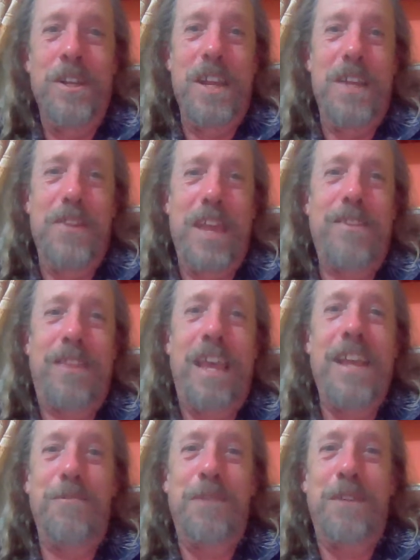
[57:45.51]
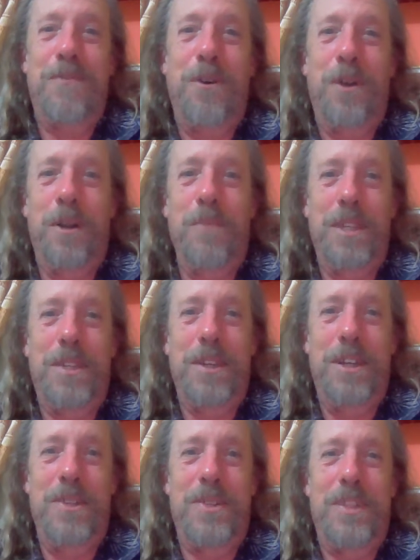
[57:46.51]
and they thanked me for it
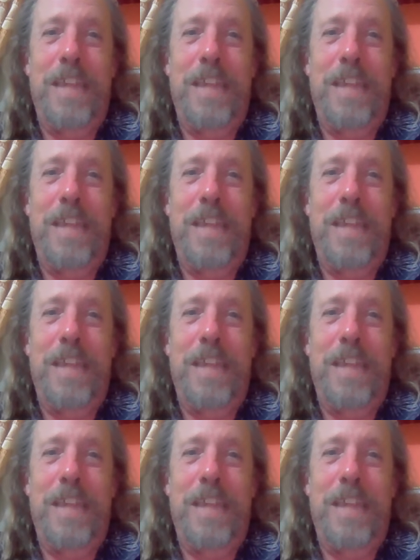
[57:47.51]
because